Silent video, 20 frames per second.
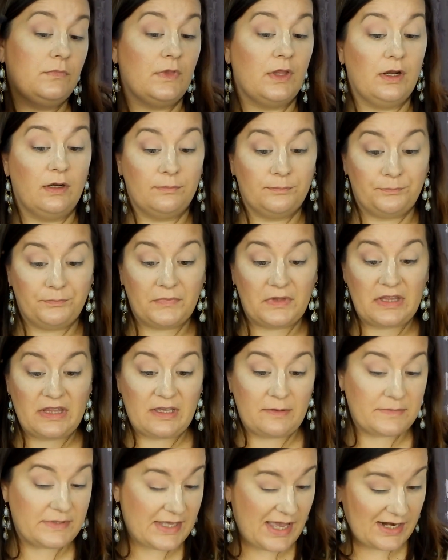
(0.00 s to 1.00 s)
There. I
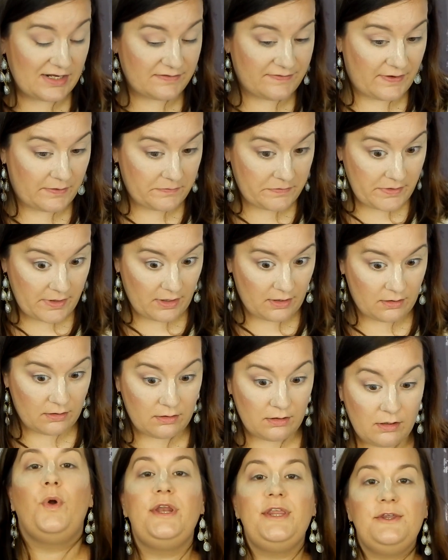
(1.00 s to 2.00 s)
think I'm satisfied with that.
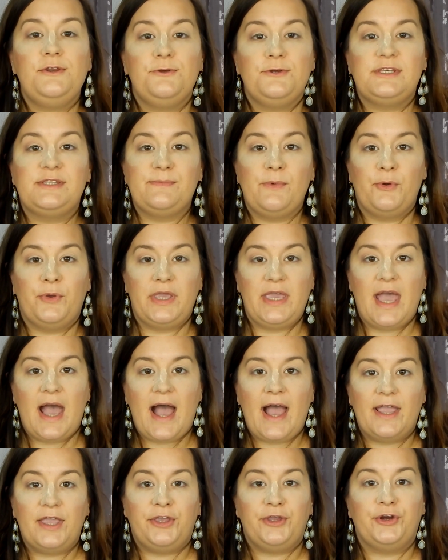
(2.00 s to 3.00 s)
When you do a smoky
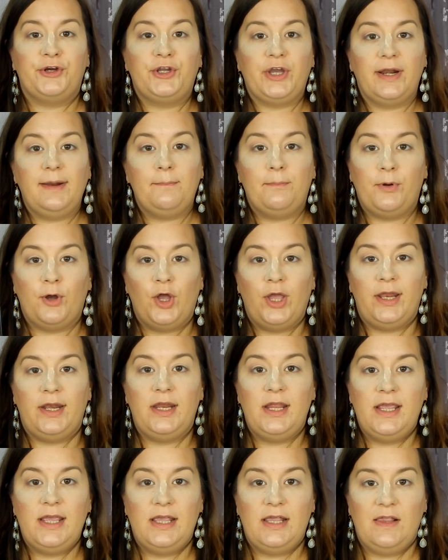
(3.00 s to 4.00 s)
eye, you're gonna put
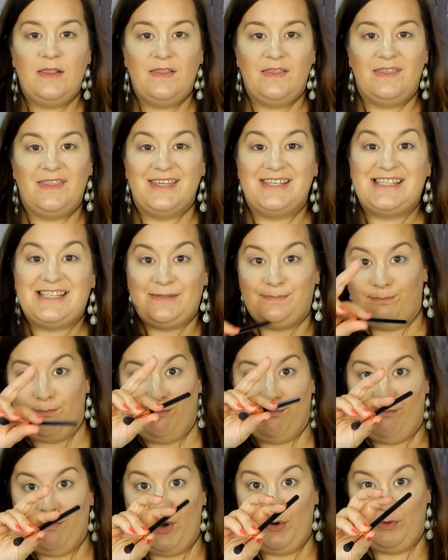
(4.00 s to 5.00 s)
the
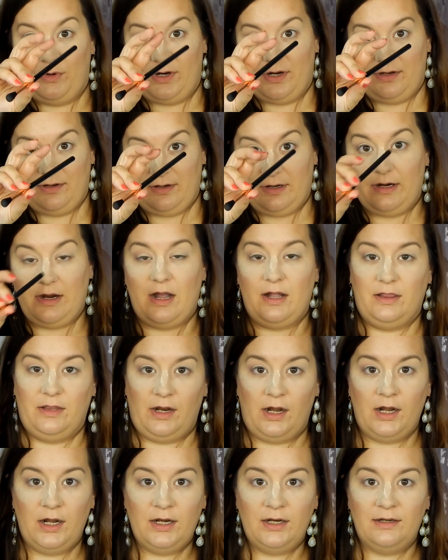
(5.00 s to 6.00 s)
smoke
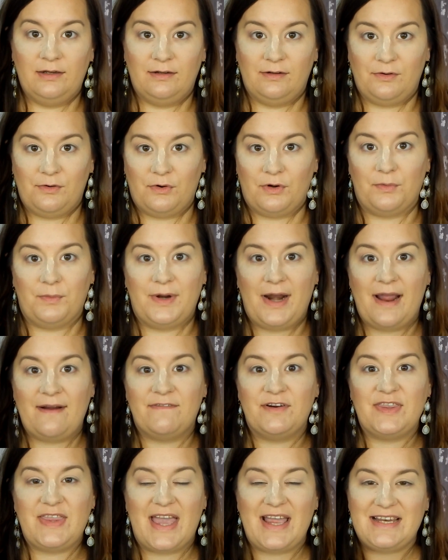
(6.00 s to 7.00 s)
color or
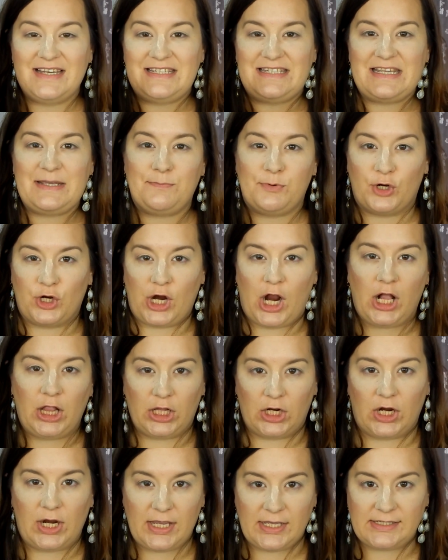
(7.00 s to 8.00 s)
whatever that deeper
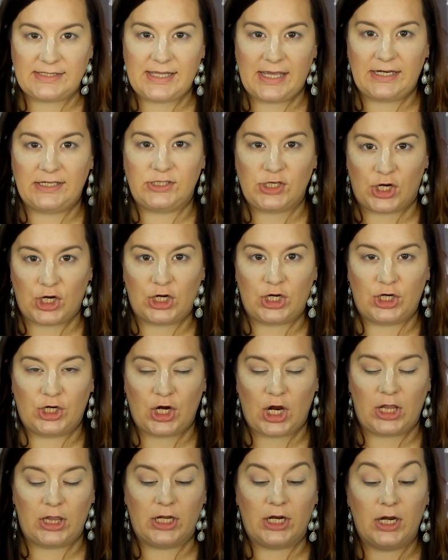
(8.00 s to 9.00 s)
color is, that darker
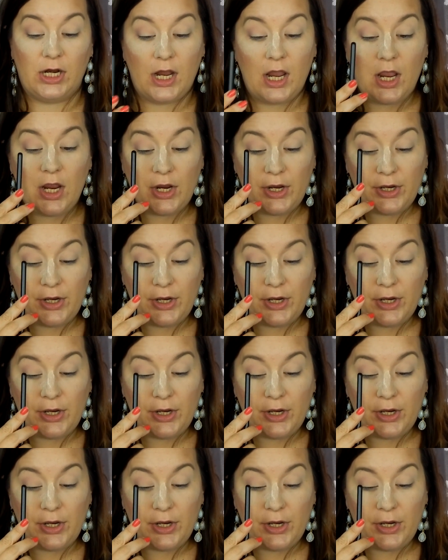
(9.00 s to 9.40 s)
color.